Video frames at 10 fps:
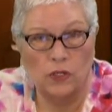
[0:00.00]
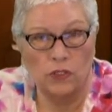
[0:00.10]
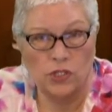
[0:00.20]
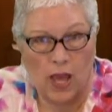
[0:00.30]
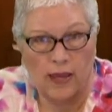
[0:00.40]

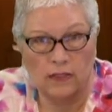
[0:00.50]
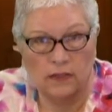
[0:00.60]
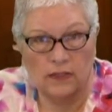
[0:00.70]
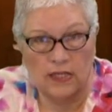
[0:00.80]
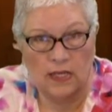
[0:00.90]
your
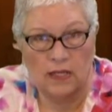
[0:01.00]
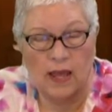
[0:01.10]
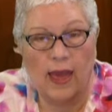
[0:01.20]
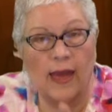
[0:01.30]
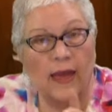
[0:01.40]
child
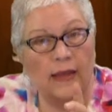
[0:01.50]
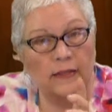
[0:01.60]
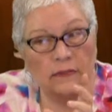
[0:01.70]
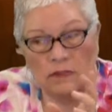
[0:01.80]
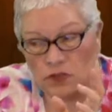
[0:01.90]
need
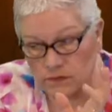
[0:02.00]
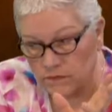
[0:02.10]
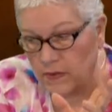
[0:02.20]
and